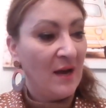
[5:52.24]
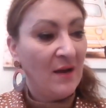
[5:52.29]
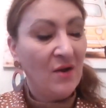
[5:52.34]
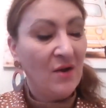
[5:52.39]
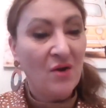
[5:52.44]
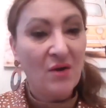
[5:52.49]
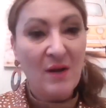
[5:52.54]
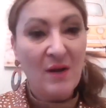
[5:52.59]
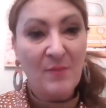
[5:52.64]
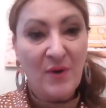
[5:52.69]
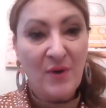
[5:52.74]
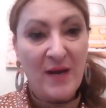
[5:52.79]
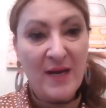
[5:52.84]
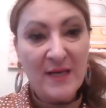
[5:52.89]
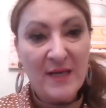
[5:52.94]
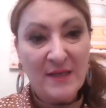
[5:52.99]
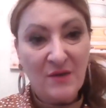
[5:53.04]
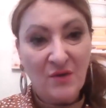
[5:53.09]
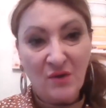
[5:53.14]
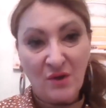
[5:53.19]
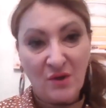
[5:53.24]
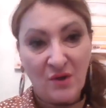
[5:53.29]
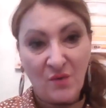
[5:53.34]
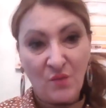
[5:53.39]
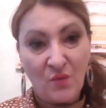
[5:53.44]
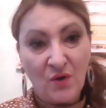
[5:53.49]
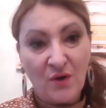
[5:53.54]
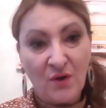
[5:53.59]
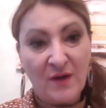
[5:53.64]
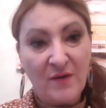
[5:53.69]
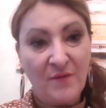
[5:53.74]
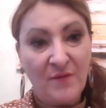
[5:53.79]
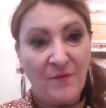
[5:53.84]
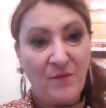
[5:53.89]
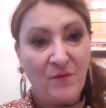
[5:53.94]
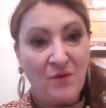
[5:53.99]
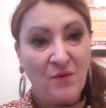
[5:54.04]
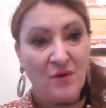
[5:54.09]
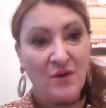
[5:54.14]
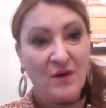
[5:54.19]
collaborate or work
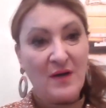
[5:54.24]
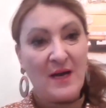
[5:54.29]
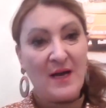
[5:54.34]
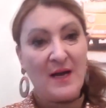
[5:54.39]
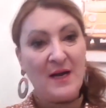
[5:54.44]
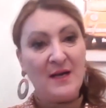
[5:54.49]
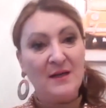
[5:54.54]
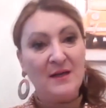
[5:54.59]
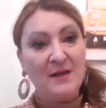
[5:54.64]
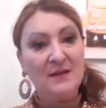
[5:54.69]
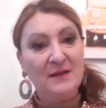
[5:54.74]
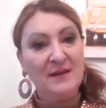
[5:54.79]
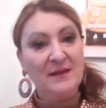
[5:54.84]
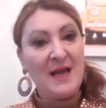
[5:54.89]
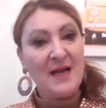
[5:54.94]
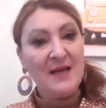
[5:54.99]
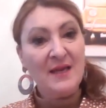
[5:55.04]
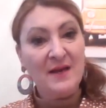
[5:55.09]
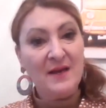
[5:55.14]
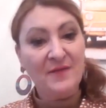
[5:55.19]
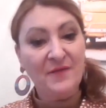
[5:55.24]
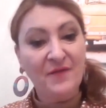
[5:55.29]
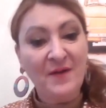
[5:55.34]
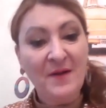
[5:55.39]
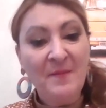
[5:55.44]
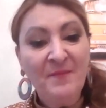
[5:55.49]
for NIAF